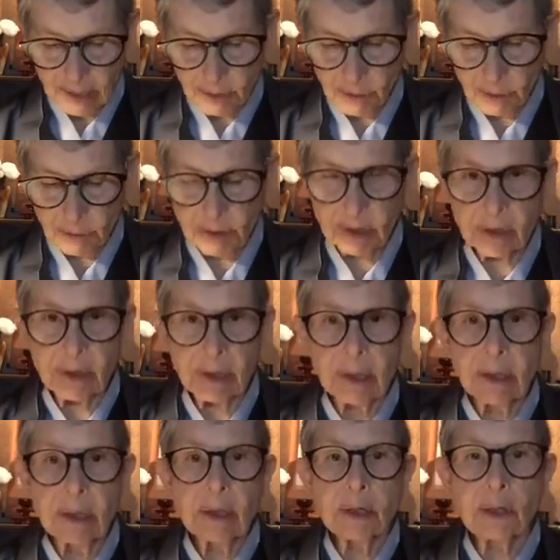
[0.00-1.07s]
who was
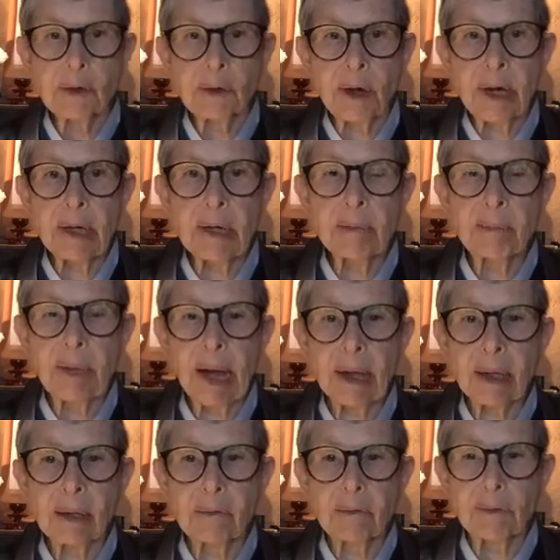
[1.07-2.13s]
striding
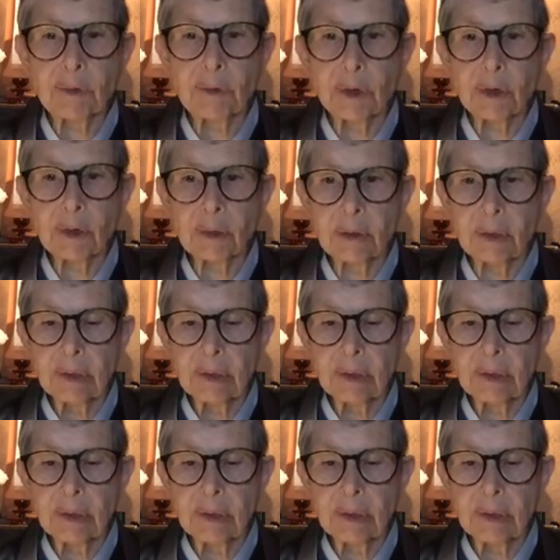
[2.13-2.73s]
back and forth